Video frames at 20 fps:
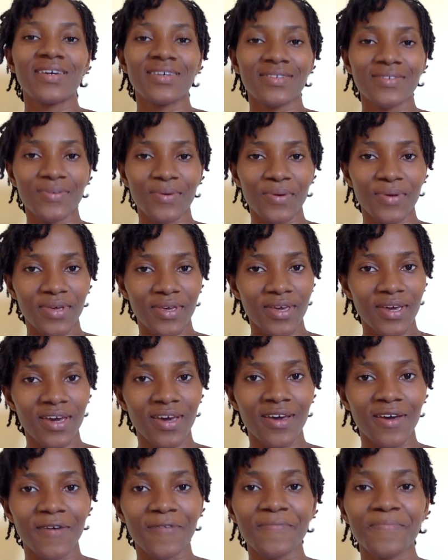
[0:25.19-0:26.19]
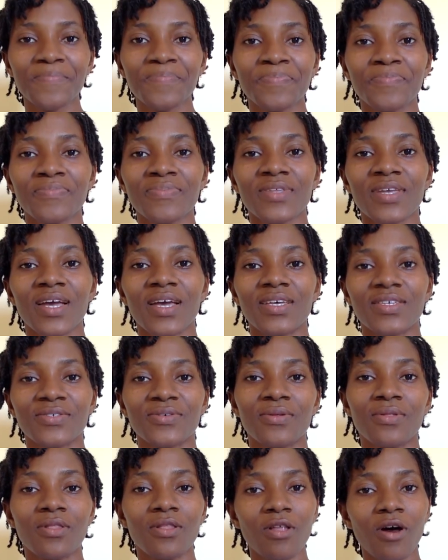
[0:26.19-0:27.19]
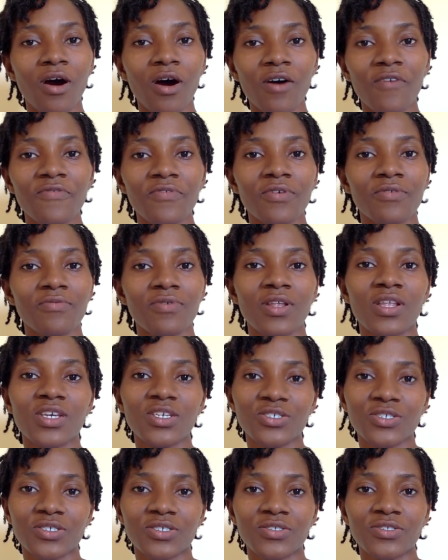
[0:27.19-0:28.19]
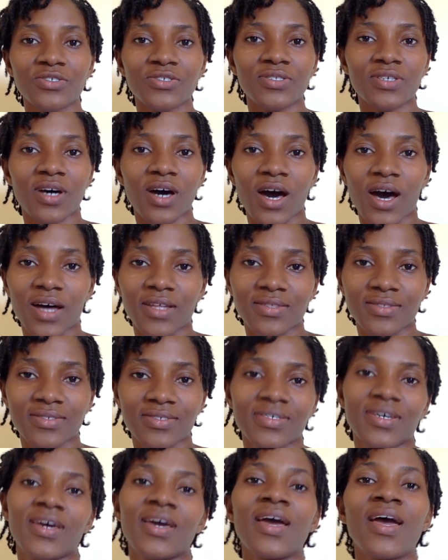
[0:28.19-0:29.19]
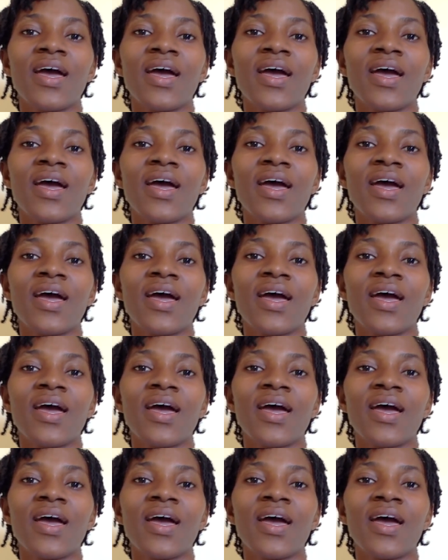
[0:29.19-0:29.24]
So yeah, so love in relation to the heart.